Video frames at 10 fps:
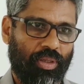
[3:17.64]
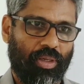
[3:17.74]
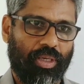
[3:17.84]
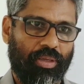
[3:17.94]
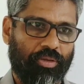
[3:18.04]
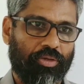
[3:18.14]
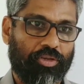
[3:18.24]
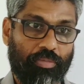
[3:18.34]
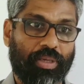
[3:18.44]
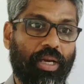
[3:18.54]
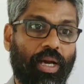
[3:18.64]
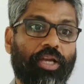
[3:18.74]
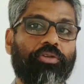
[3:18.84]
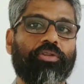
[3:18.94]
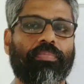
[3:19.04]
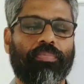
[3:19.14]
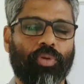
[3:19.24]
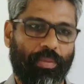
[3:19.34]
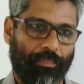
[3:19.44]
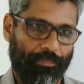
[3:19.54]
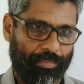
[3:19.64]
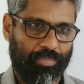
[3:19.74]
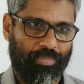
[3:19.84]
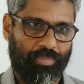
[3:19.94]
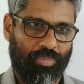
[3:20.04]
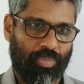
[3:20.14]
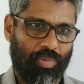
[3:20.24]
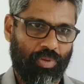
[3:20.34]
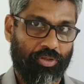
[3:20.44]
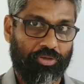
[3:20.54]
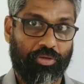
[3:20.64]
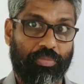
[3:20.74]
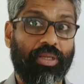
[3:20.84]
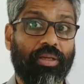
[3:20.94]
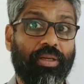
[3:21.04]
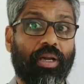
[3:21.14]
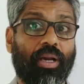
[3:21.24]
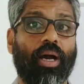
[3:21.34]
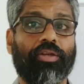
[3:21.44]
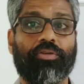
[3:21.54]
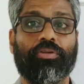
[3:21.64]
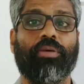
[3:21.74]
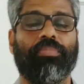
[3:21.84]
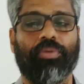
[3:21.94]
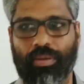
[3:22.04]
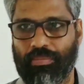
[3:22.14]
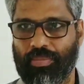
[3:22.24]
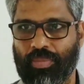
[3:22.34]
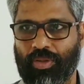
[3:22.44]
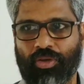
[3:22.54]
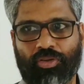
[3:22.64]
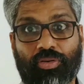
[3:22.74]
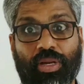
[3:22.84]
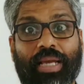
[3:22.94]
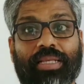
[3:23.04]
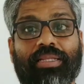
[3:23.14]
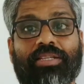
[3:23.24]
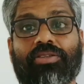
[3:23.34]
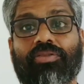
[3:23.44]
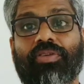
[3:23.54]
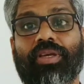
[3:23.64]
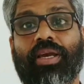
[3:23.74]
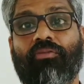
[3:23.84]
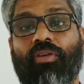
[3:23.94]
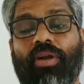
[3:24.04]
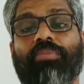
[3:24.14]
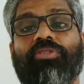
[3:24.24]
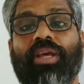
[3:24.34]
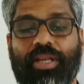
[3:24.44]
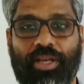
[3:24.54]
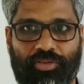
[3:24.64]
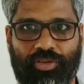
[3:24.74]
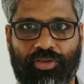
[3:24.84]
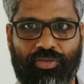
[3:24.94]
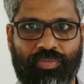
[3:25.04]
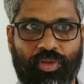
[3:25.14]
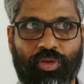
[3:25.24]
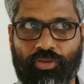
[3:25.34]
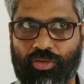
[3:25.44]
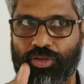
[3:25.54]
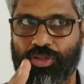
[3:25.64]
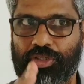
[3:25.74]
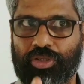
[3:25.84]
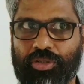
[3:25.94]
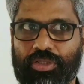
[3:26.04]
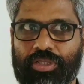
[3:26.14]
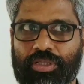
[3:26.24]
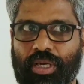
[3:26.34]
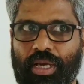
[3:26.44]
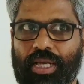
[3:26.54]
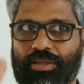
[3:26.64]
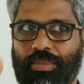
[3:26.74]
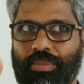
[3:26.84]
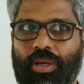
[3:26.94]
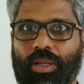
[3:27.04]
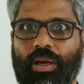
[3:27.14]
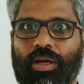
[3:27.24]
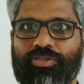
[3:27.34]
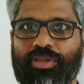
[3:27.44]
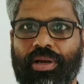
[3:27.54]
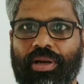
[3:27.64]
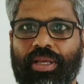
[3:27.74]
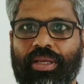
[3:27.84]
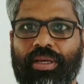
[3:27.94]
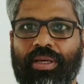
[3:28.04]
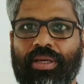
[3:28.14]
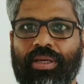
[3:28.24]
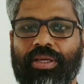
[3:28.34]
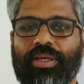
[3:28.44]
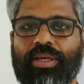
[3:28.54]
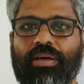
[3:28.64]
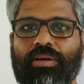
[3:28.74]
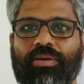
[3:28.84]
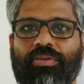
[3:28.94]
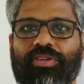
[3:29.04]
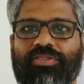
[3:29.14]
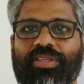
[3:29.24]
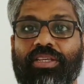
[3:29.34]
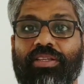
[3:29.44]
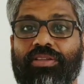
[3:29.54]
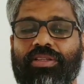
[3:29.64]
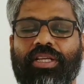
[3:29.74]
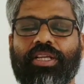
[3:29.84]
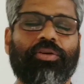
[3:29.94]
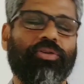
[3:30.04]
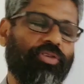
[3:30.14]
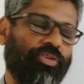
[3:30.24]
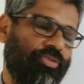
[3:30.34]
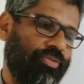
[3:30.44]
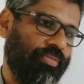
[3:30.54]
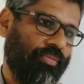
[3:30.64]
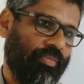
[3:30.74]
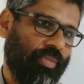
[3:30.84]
Okay, you should be kind to the poor. You should be kind to the poor. So like this we can frame sentences. So should as a modal auxiliary, here we see three uses.